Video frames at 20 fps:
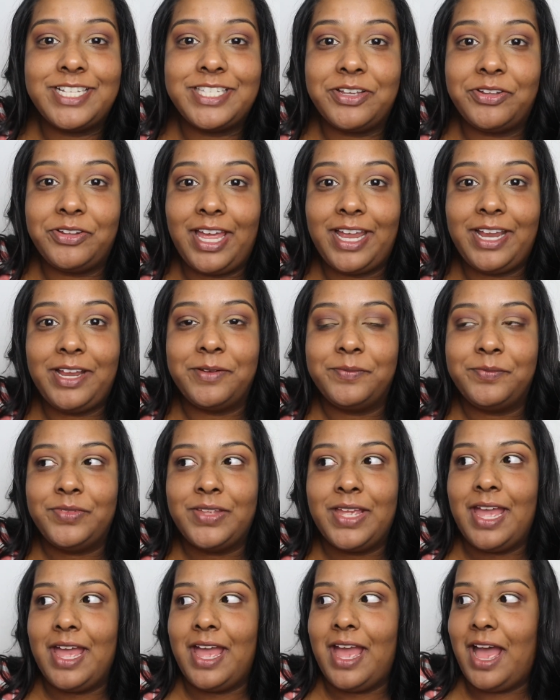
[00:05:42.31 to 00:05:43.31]
So like
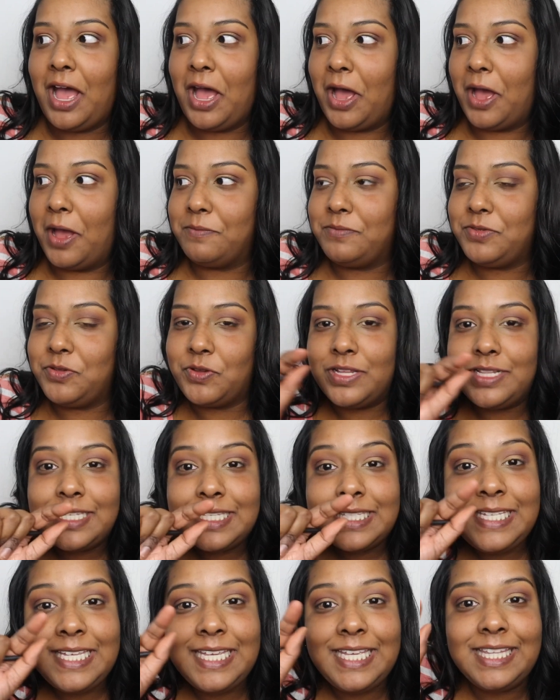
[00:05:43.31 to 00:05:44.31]
you can
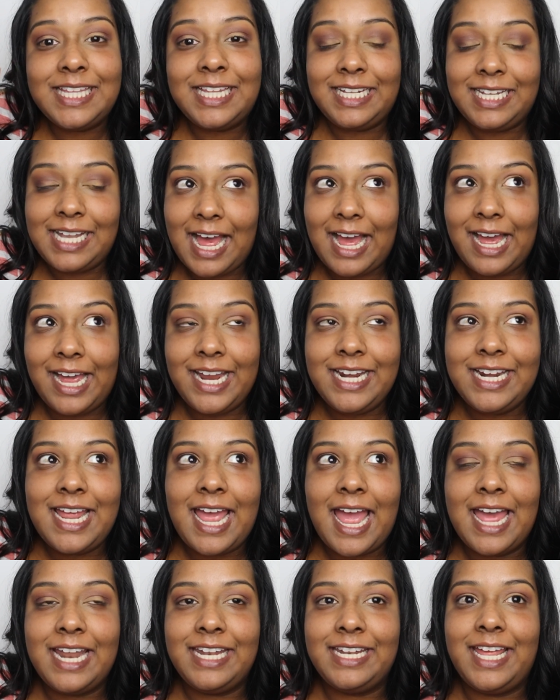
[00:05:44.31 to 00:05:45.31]
see the line,
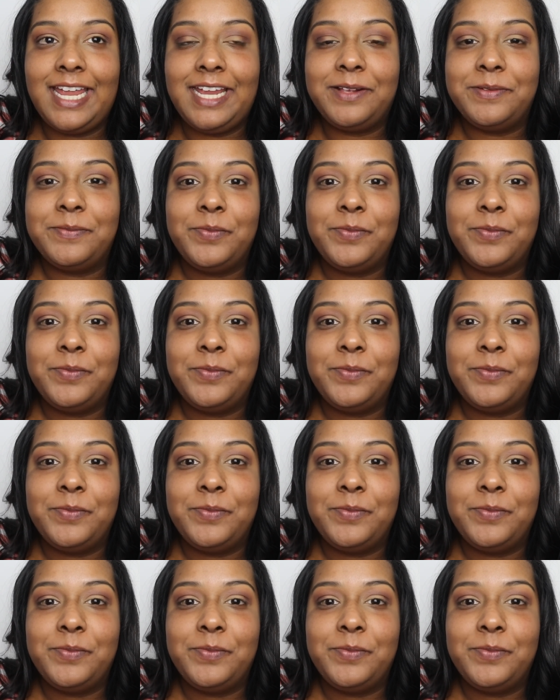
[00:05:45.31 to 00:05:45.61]
and like